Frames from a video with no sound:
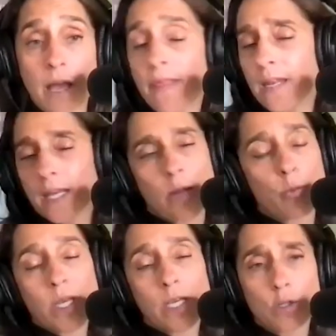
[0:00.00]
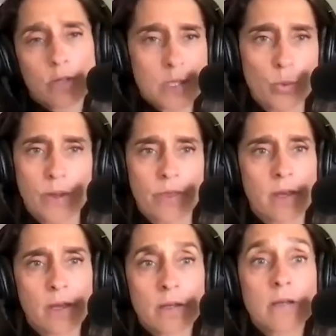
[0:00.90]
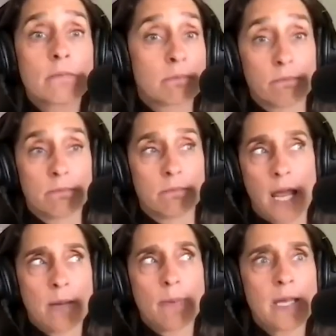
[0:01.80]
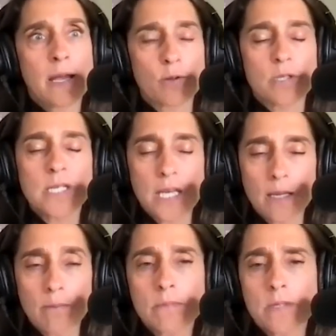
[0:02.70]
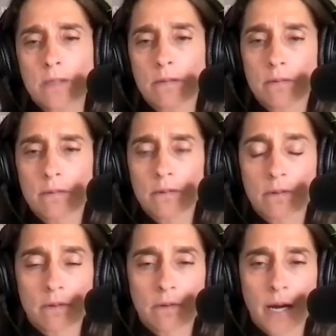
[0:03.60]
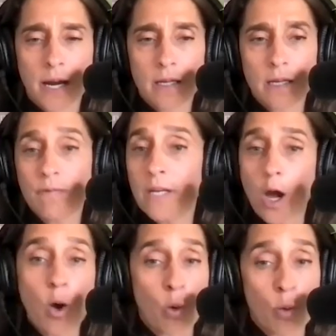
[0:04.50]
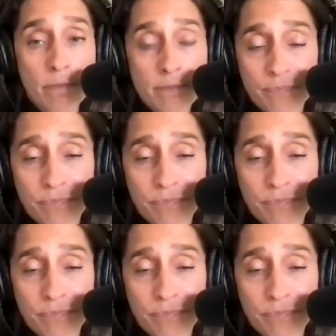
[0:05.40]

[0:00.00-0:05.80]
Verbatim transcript: And then again, we can do this with anybody else, teams, right? Even at home,